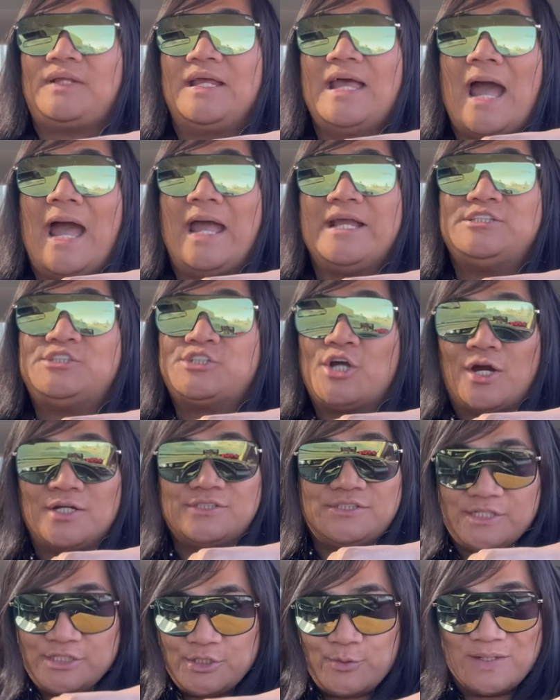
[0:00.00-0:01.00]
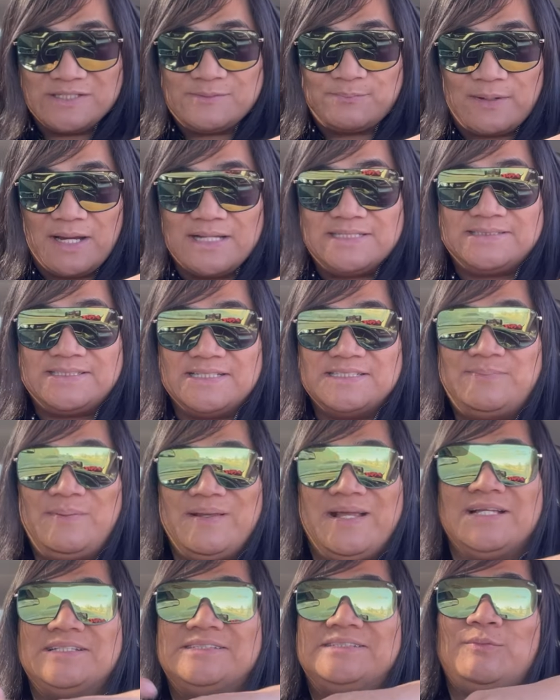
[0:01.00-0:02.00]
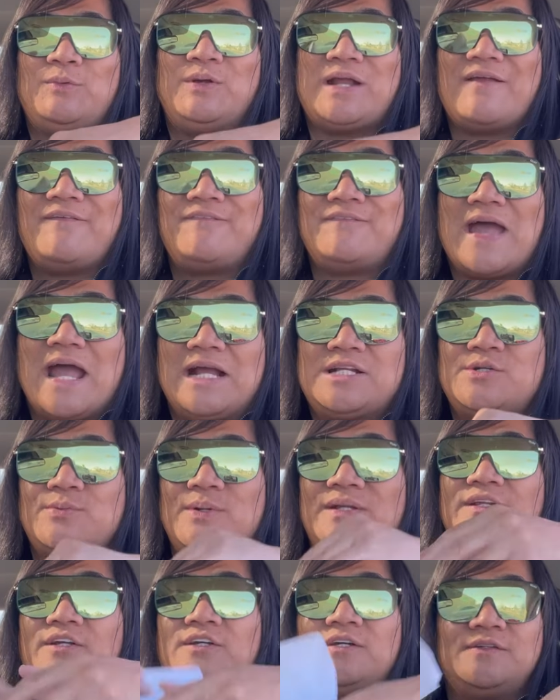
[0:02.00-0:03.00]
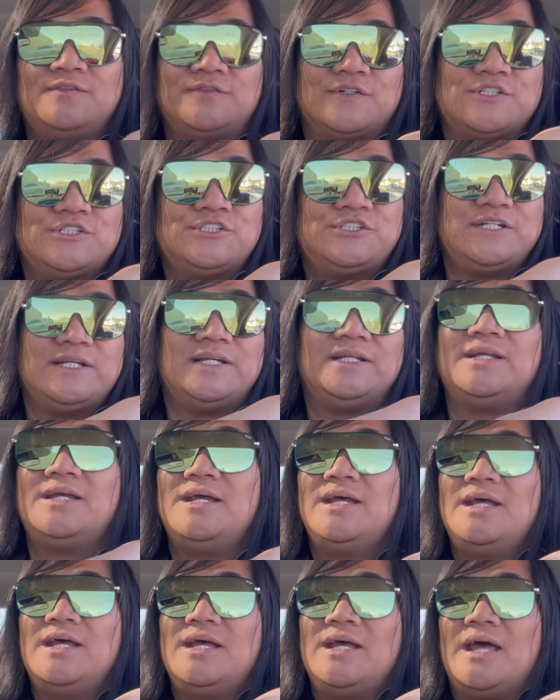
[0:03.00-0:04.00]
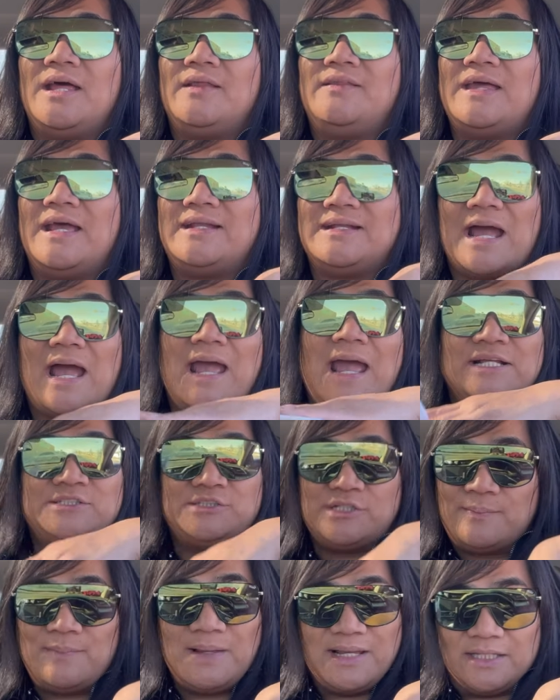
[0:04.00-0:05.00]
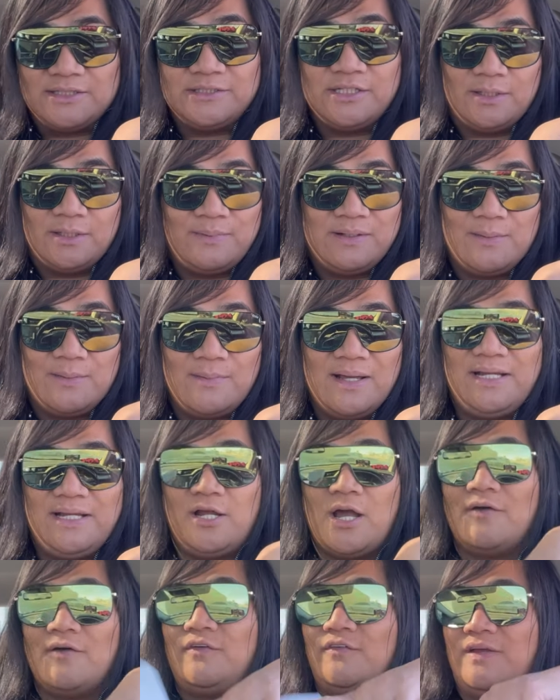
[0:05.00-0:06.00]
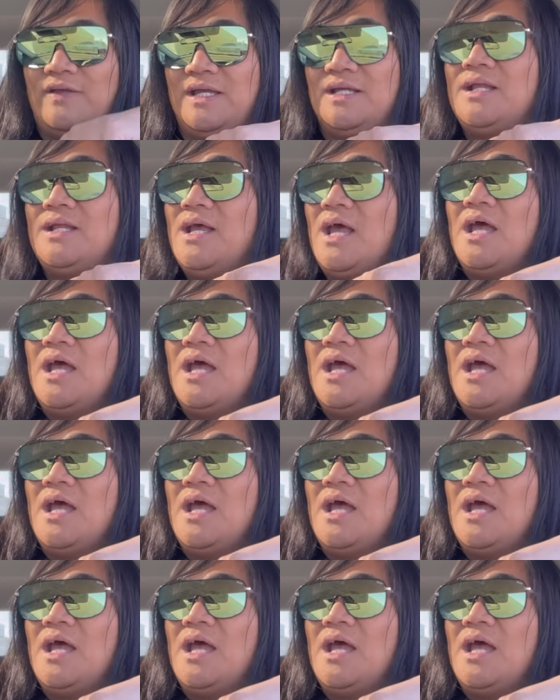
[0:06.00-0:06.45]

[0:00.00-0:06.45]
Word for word: I charge in US prices because when I factor in the conversion, then I actually make a little bit of money off of it.